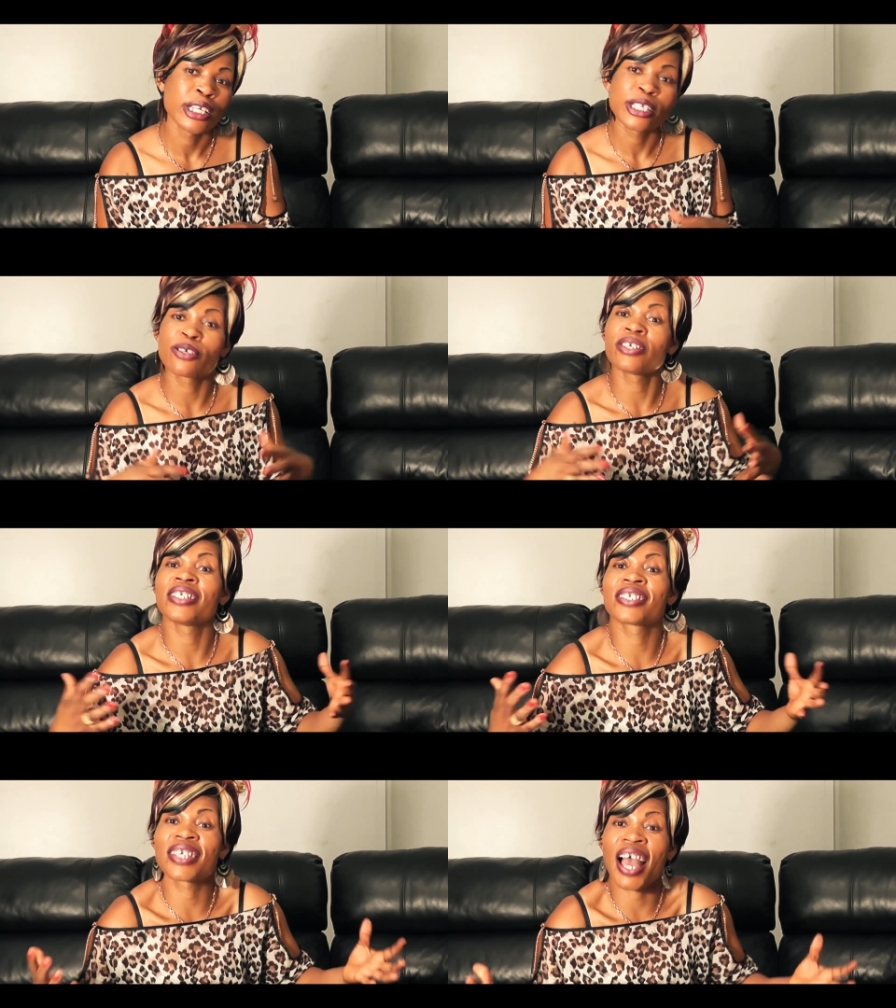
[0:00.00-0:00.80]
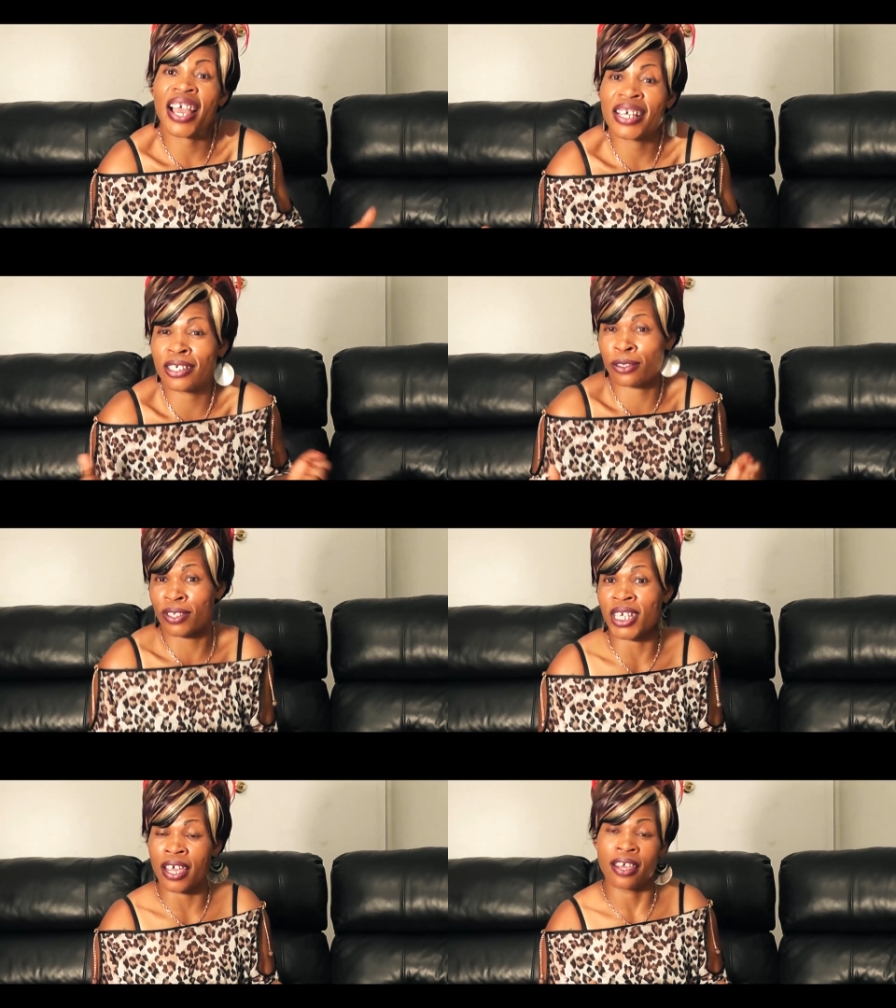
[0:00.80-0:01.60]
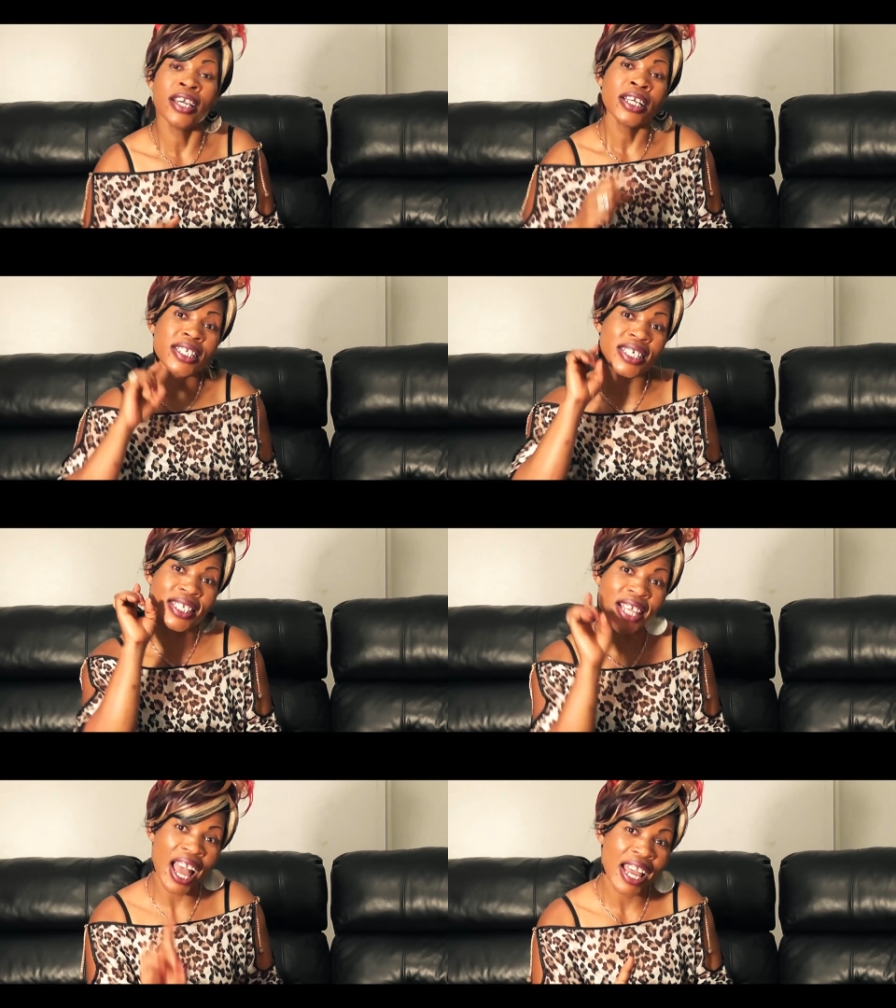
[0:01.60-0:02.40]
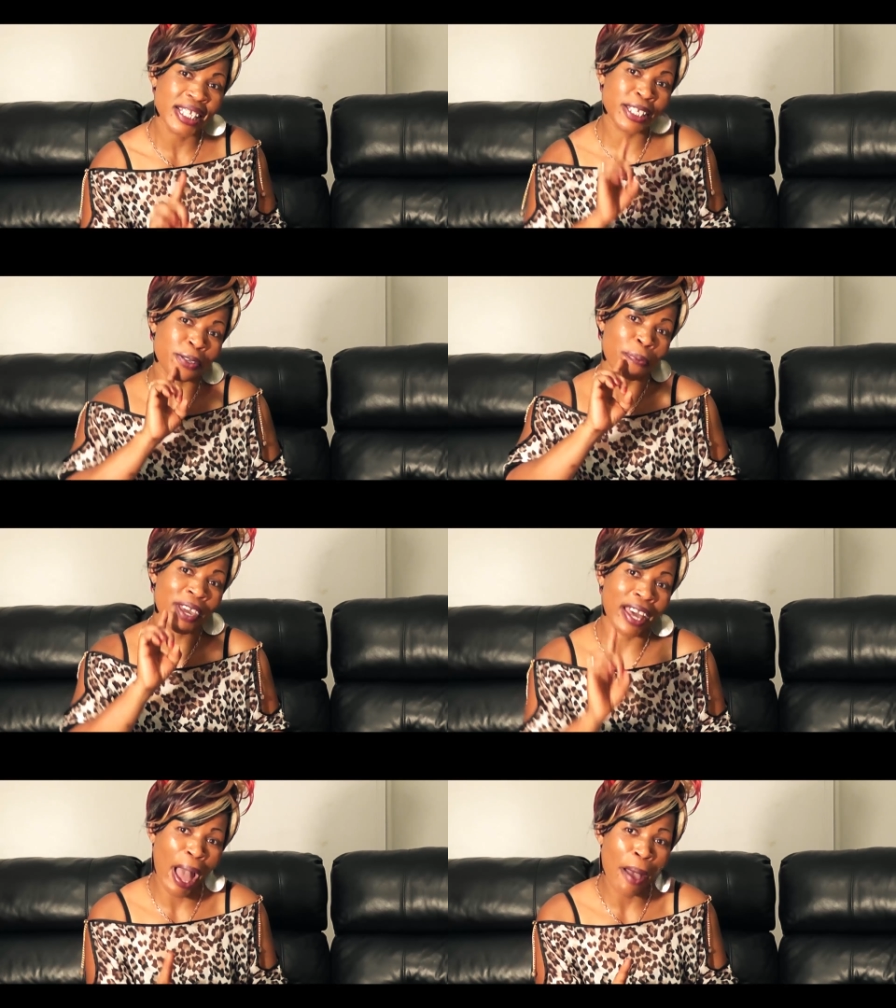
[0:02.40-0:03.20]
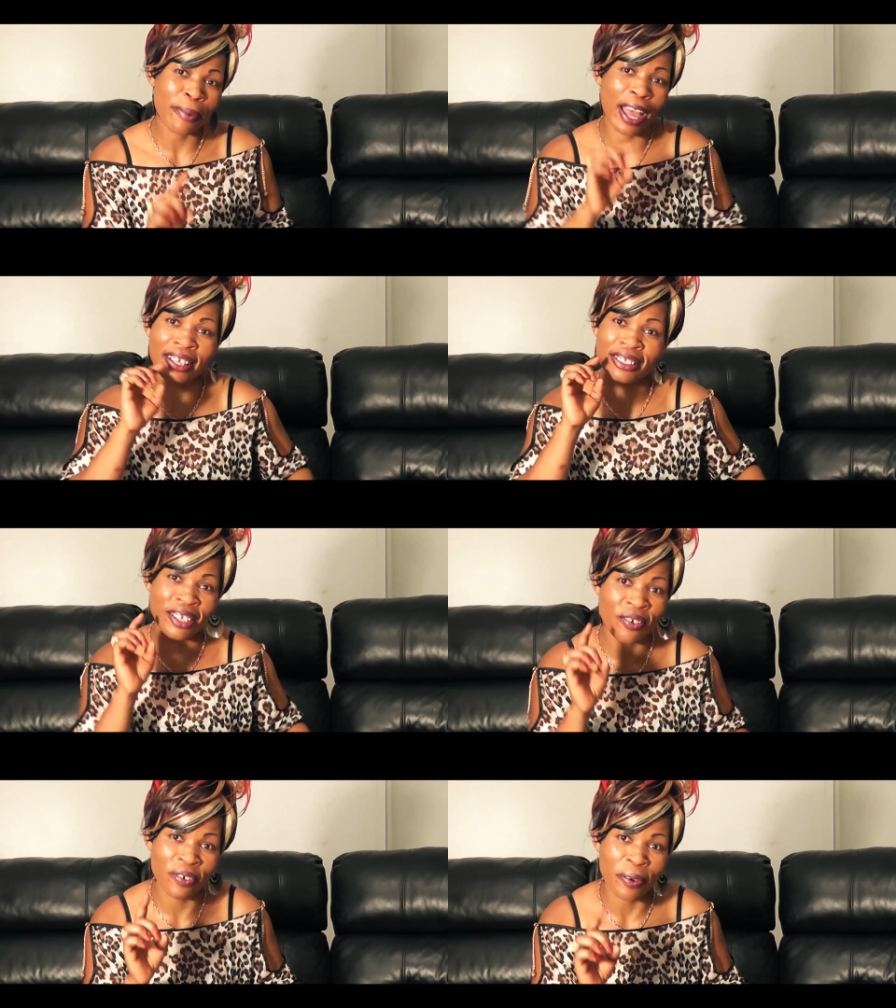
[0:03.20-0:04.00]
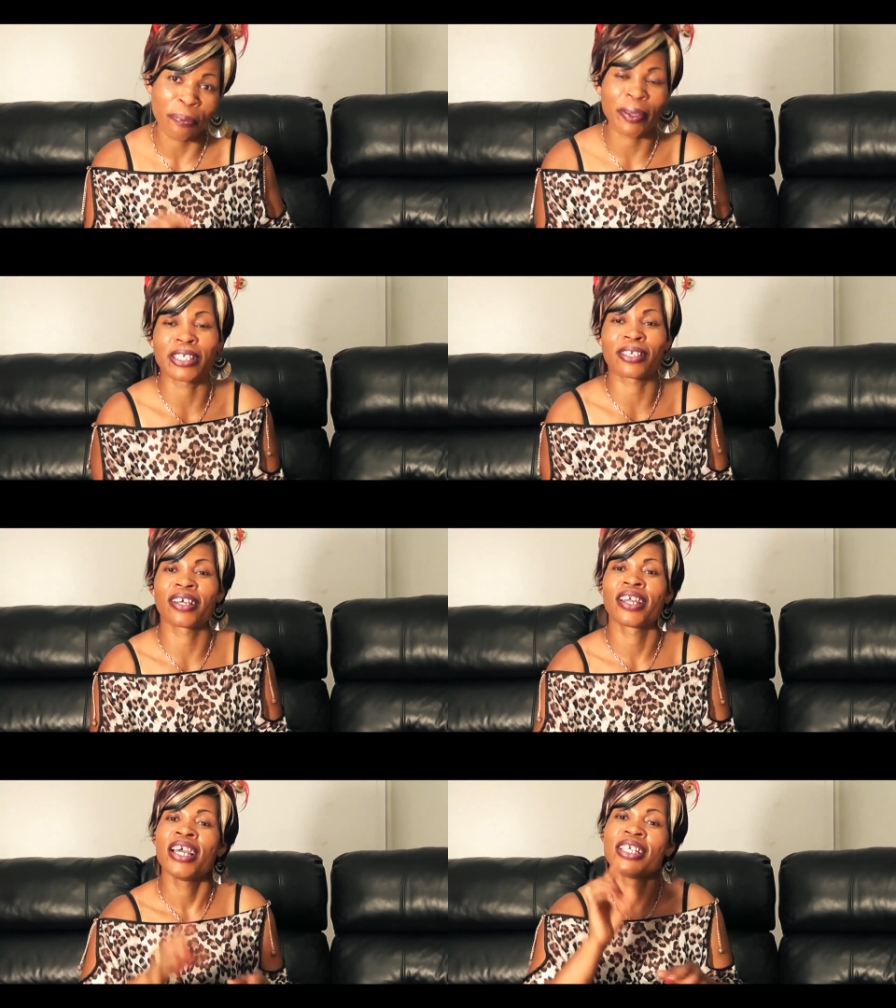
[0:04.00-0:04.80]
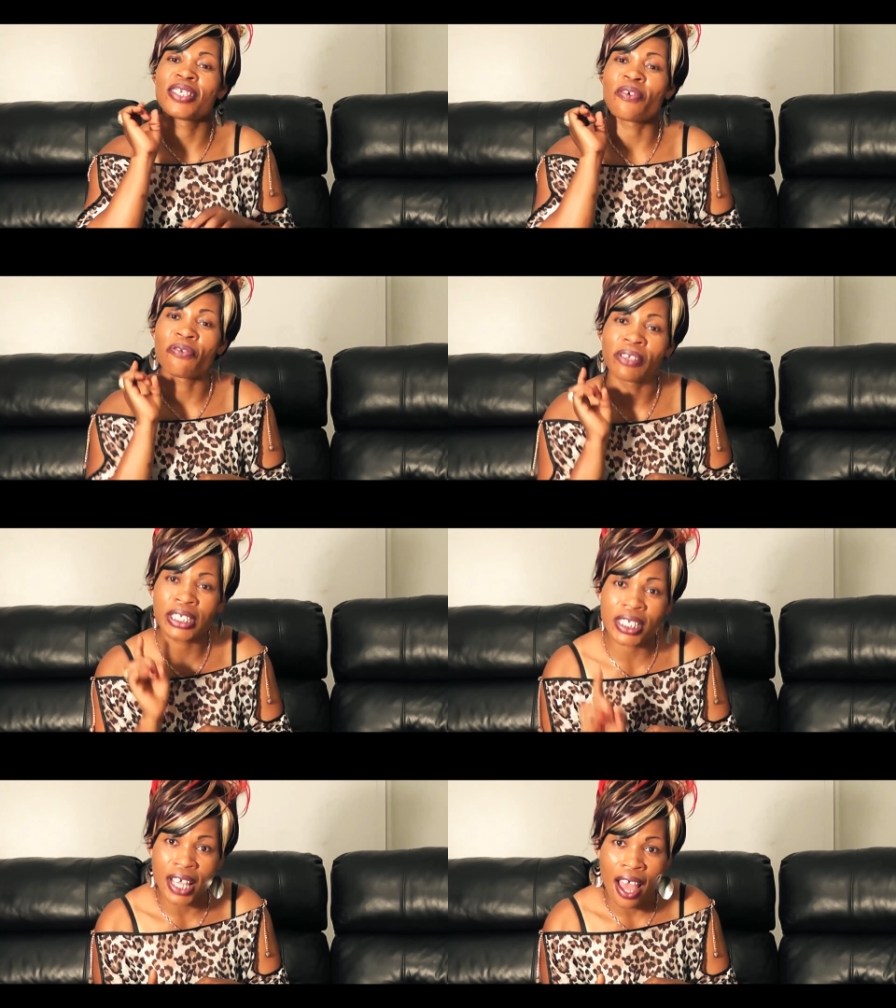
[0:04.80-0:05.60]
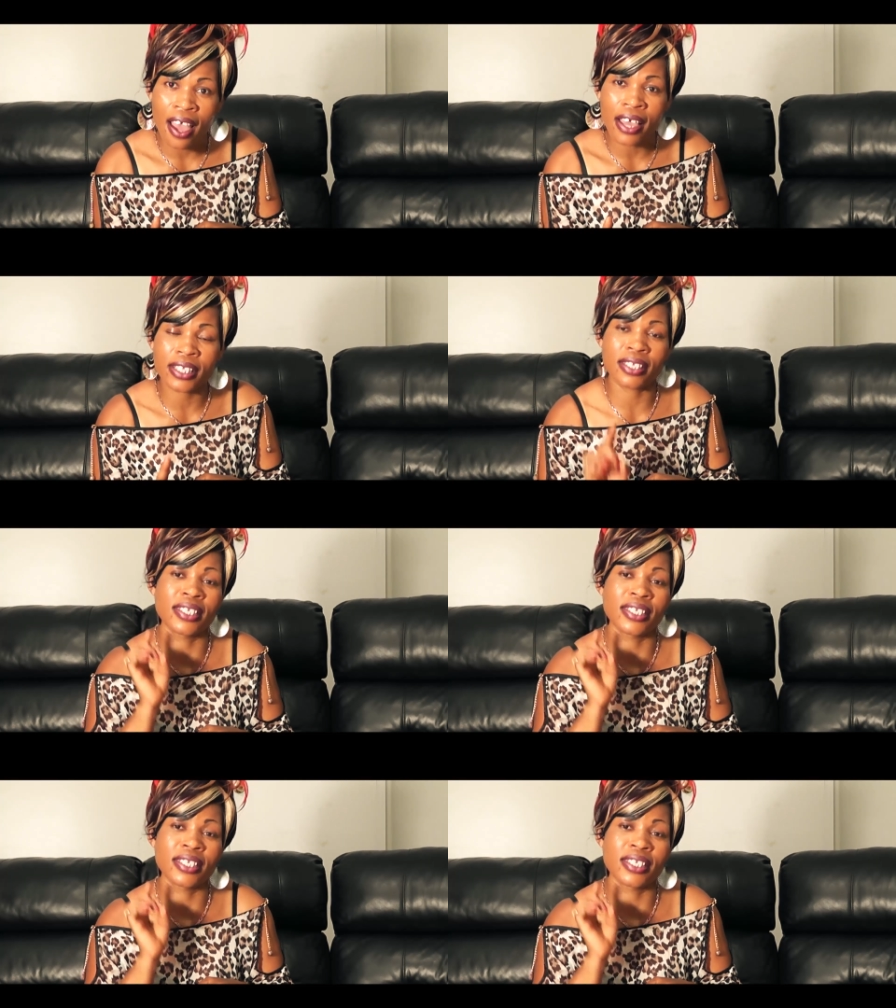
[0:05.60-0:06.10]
So decide today. Decide to become a different person. Decide